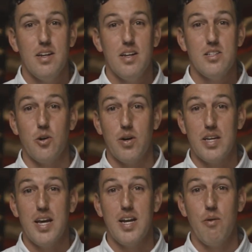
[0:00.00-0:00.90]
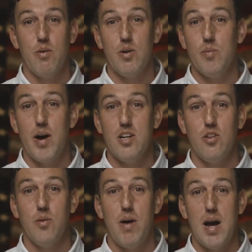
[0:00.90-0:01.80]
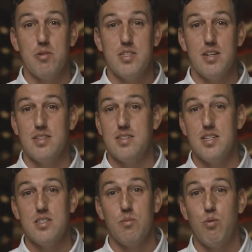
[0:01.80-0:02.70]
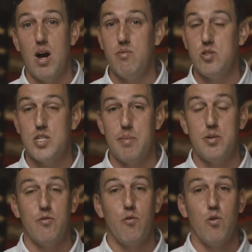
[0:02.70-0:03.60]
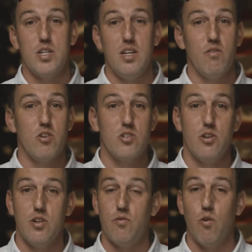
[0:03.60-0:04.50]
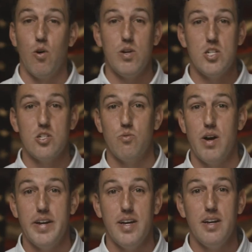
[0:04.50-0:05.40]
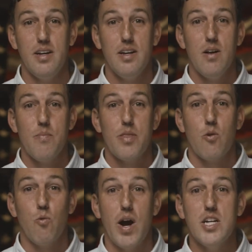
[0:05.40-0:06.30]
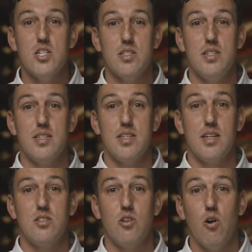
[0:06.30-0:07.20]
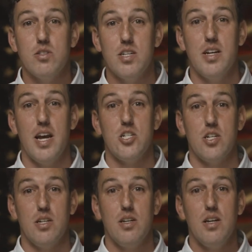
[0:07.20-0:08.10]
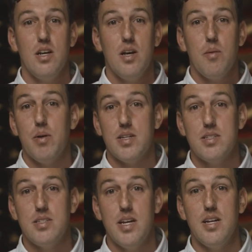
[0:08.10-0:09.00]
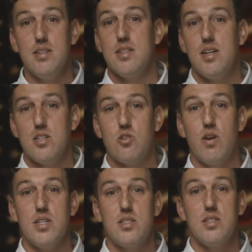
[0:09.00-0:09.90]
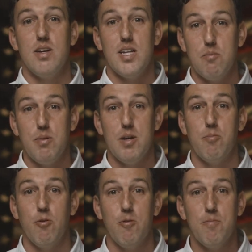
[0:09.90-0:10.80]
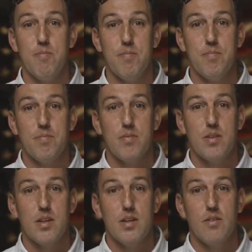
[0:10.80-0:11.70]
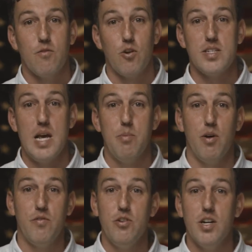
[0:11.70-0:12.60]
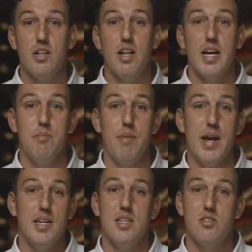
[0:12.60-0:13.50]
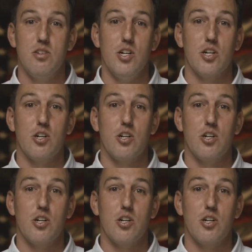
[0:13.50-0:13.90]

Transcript: And so again, I want to remind you the Bible tells us this in Proverbs chapter 14 verse 34. We just read it. Righteousness exalts a nation, but sin is a disgrace to any people. For example, if you neglect maintenance to your